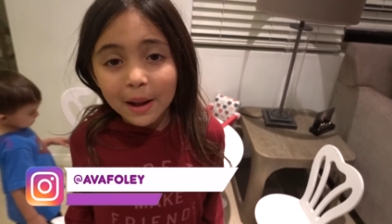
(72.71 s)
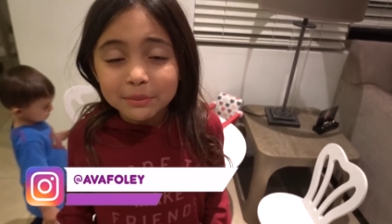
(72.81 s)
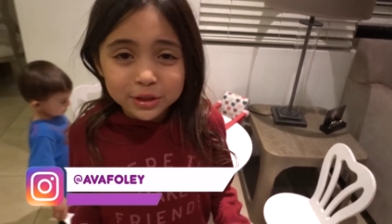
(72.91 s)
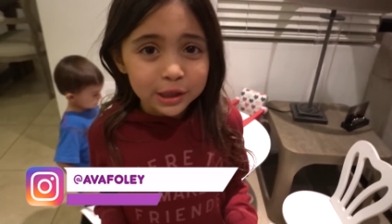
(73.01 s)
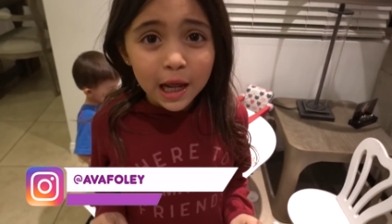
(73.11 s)
Fam.
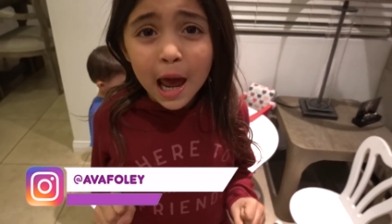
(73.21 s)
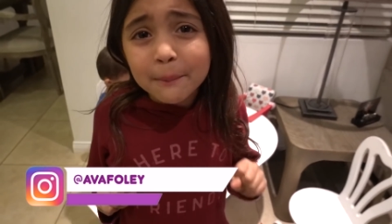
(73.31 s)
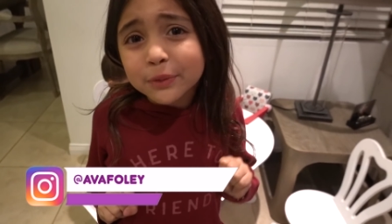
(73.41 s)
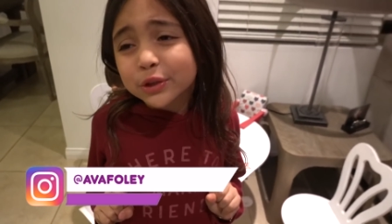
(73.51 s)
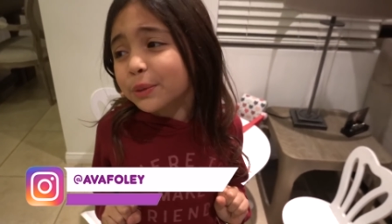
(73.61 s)
Today
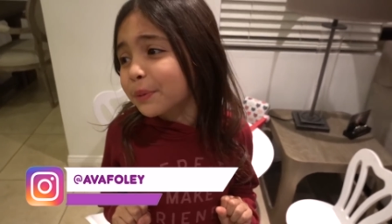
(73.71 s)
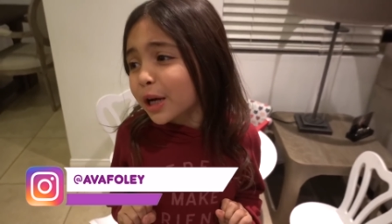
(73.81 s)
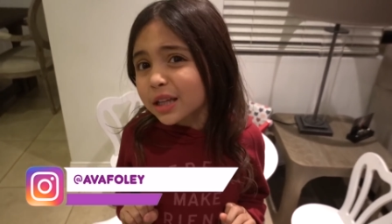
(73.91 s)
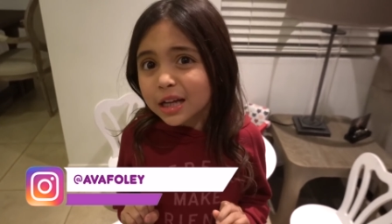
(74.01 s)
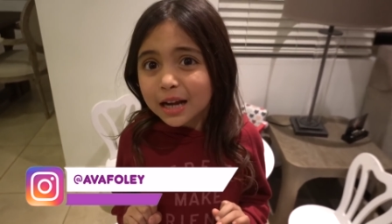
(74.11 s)
I'm super
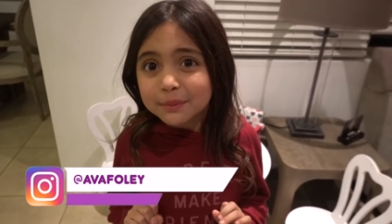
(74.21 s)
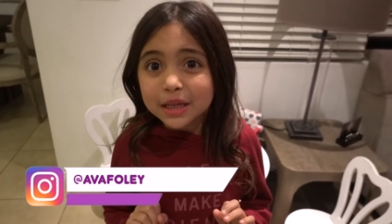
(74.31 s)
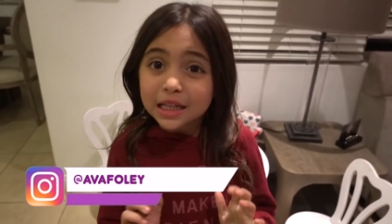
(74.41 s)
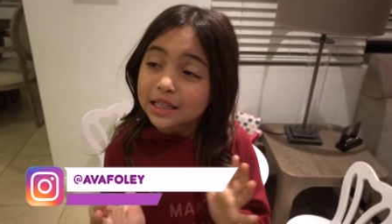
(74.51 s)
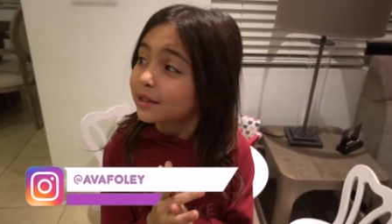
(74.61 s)
excited
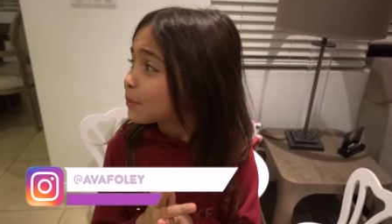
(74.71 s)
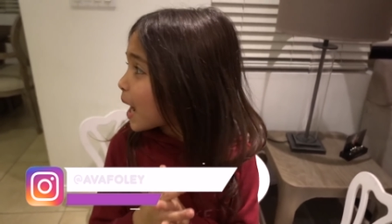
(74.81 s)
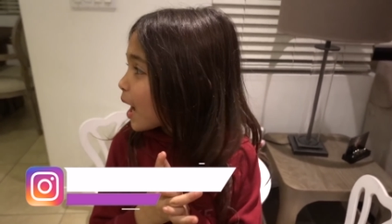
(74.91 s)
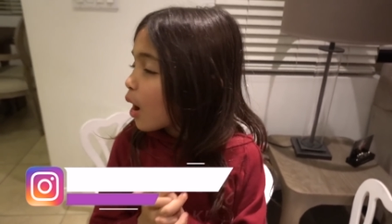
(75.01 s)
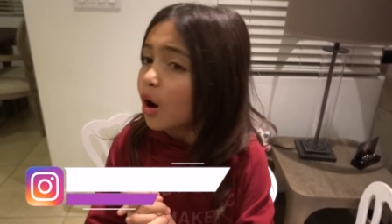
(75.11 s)
because it's
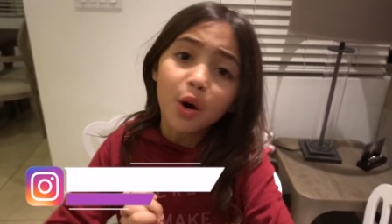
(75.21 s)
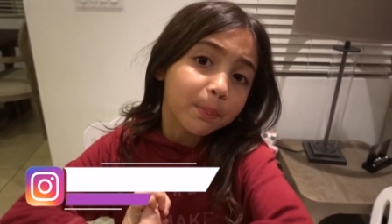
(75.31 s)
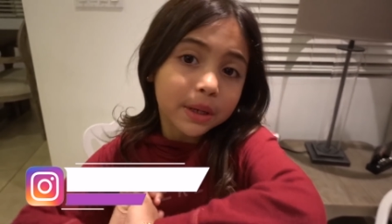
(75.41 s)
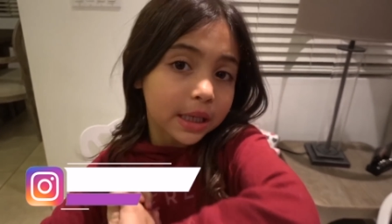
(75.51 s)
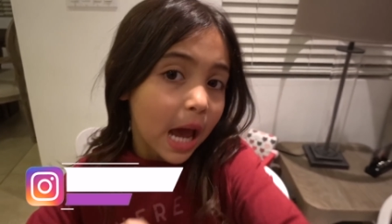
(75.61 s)
my open